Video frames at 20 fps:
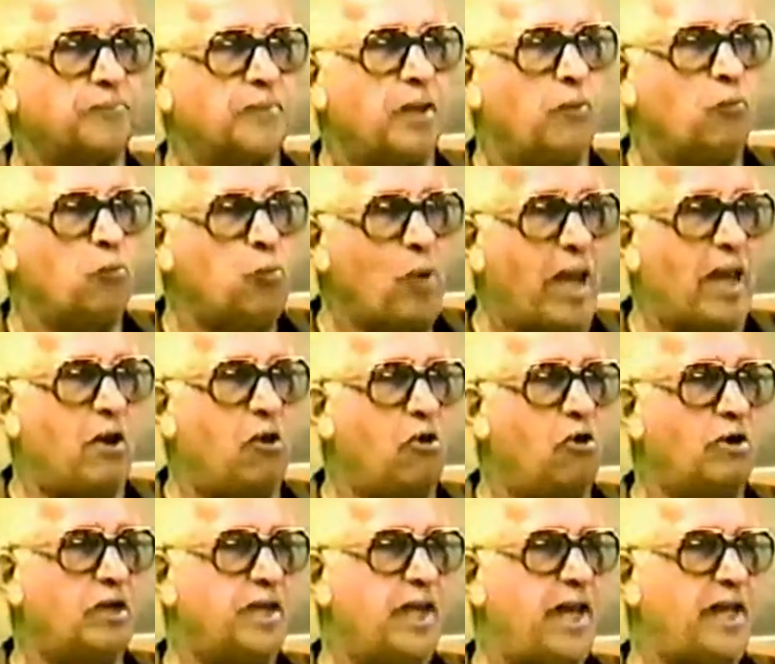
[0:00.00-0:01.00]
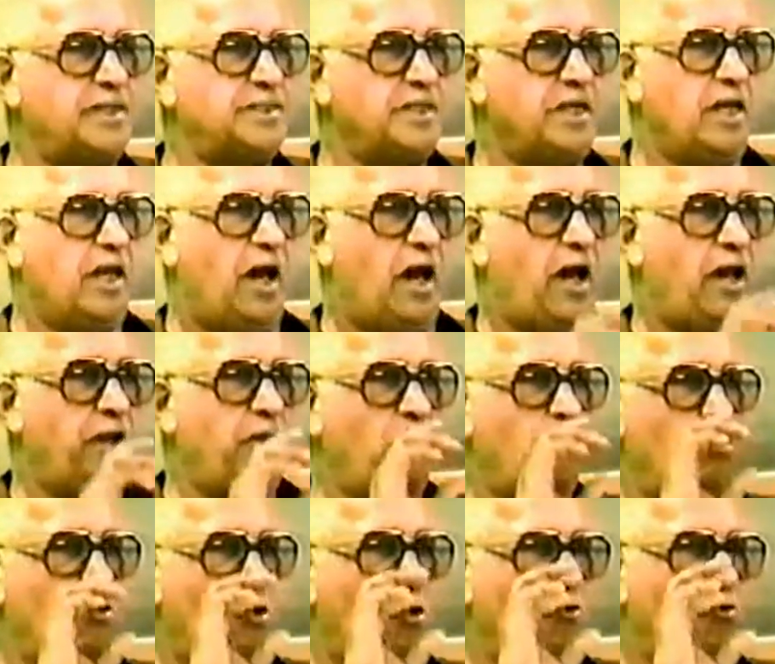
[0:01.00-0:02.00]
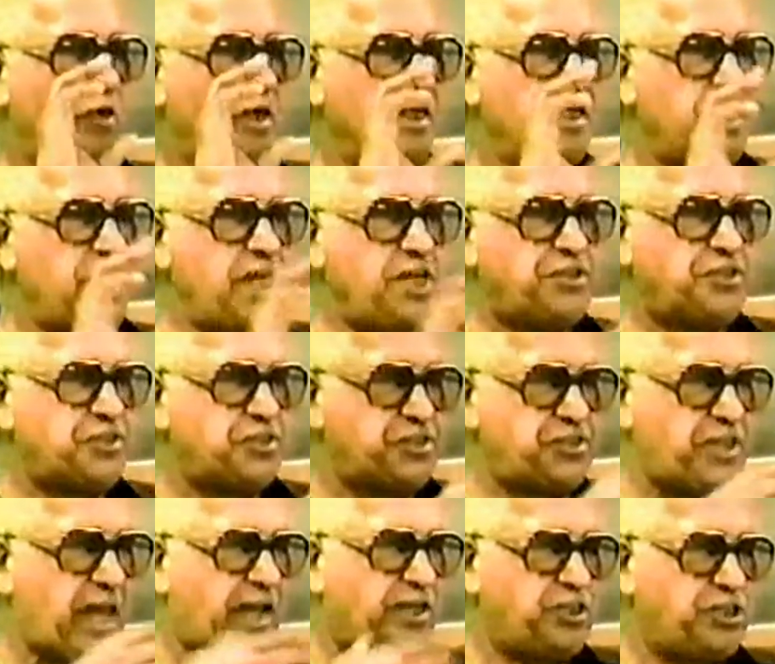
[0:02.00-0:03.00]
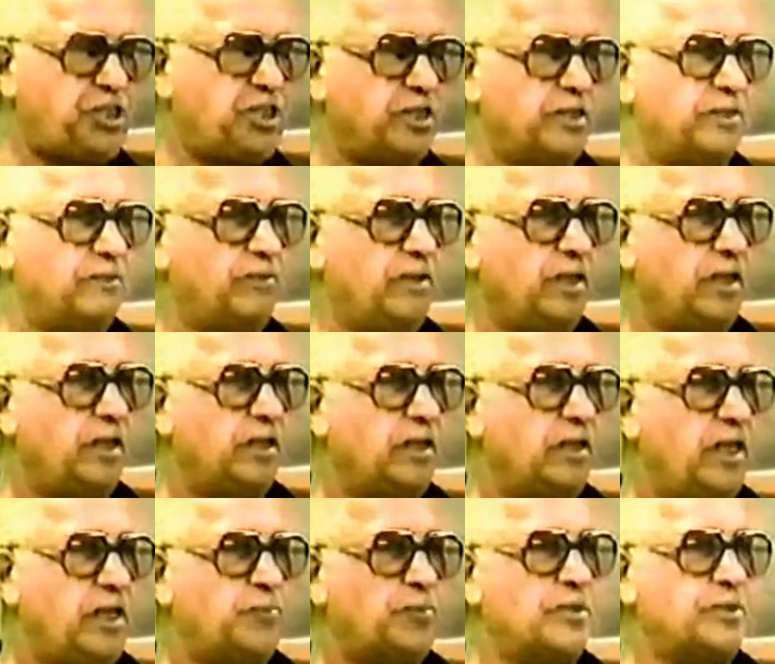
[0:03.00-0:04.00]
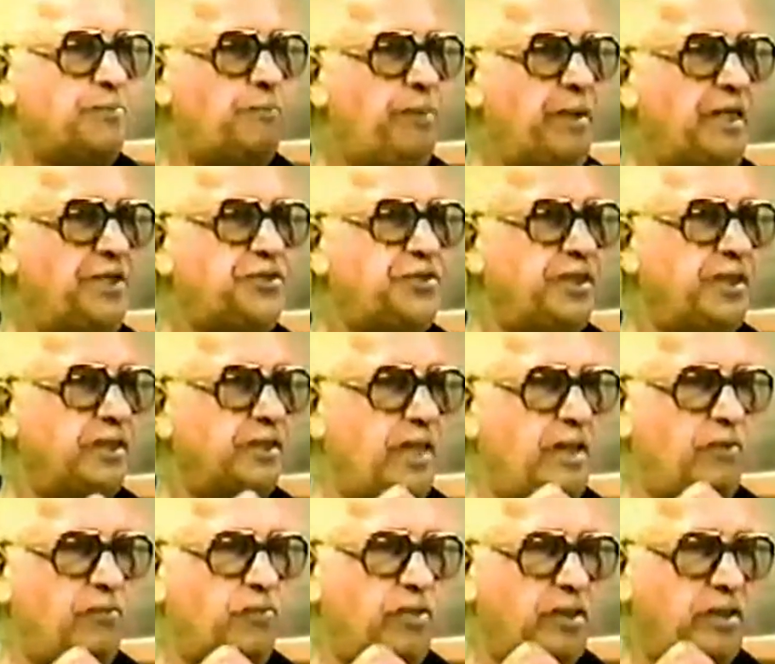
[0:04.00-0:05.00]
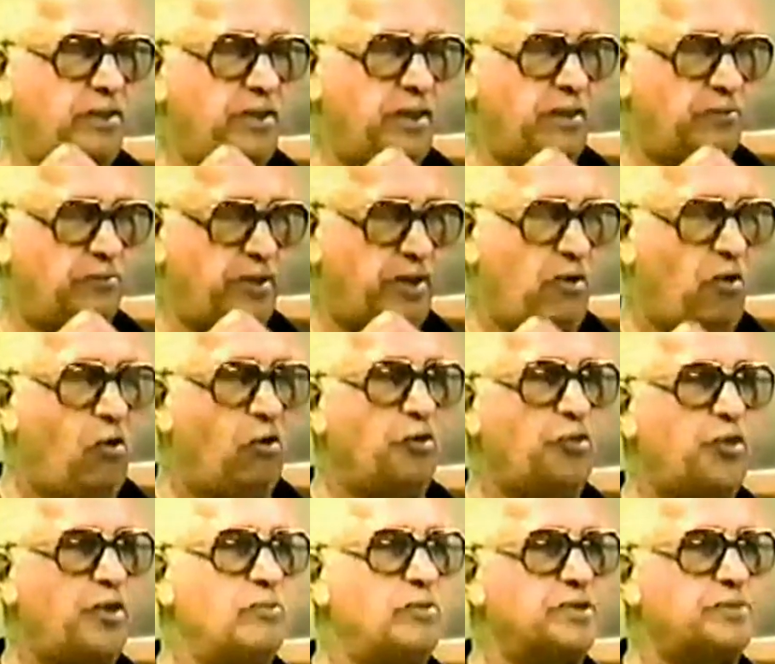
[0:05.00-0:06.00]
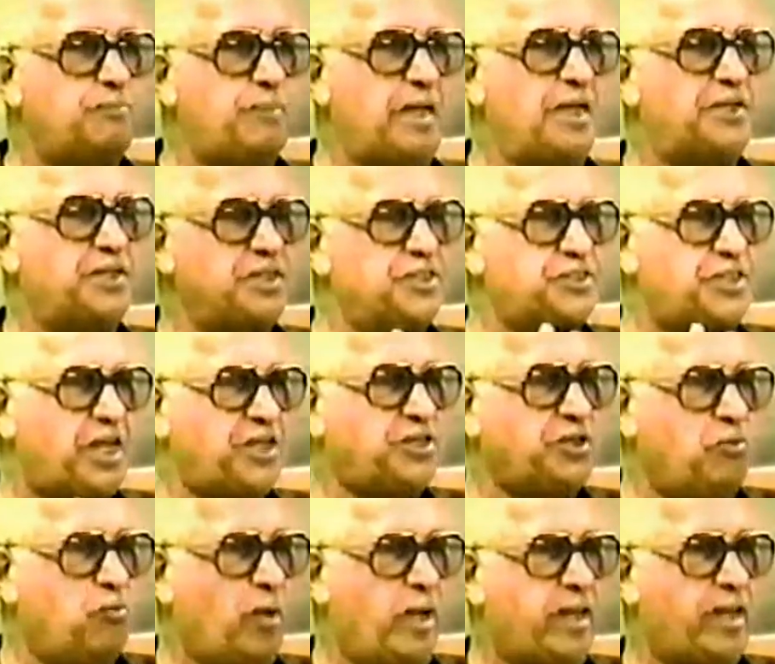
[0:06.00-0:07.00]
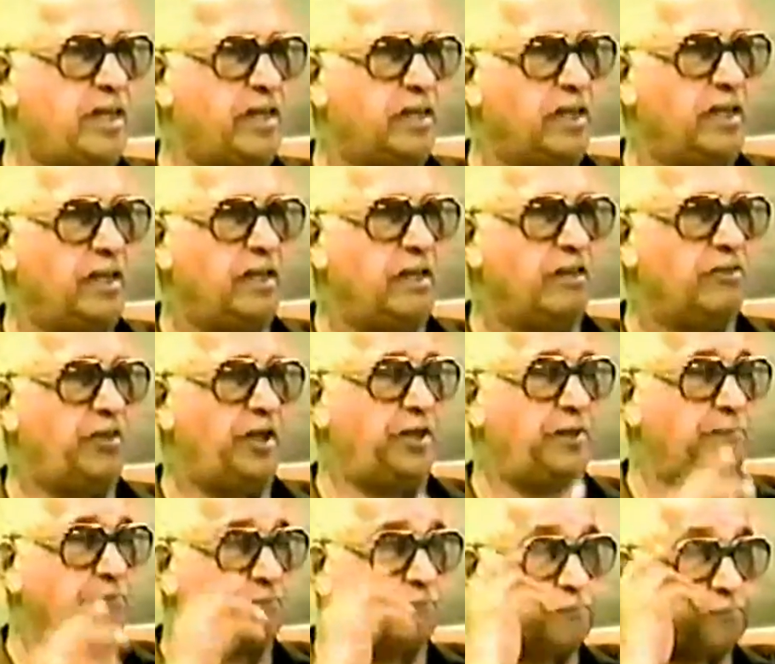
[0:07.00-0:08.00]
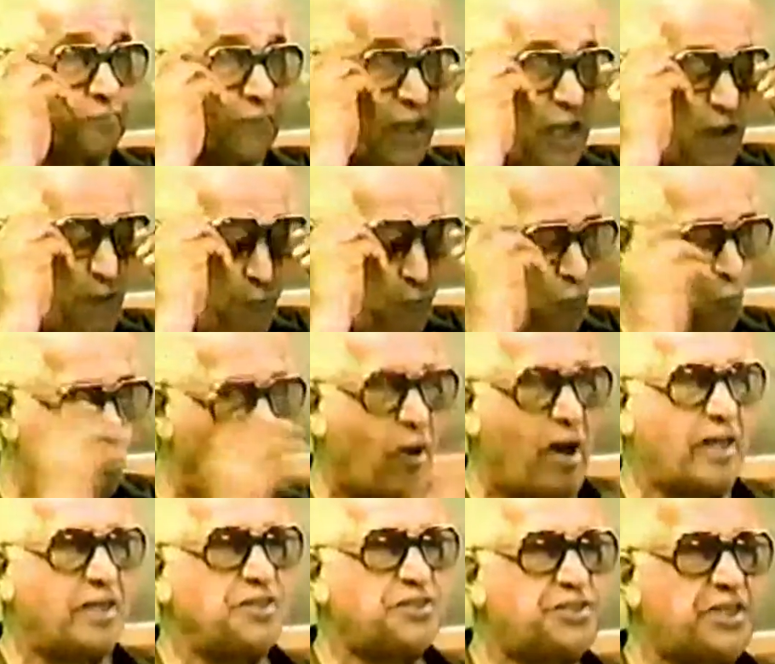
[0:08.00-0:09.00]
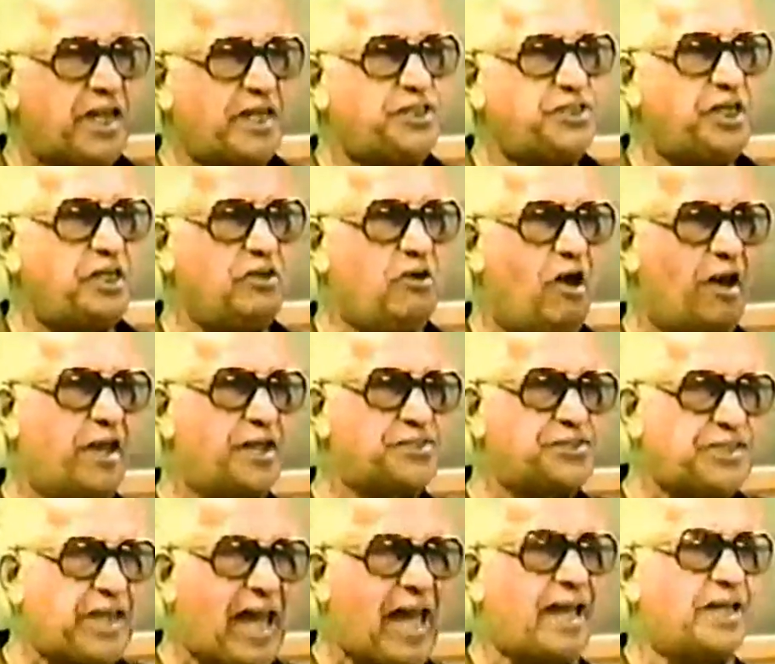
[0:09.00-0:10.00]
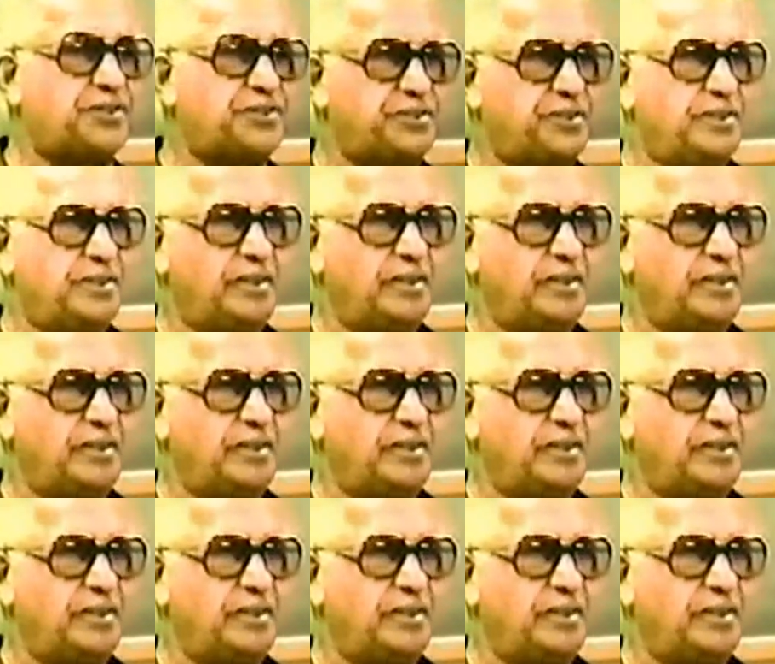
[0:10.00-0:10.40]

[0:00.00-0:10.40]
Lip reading: well organized, and over each section it was built, the whole thing was built in such a way that if one section got attacked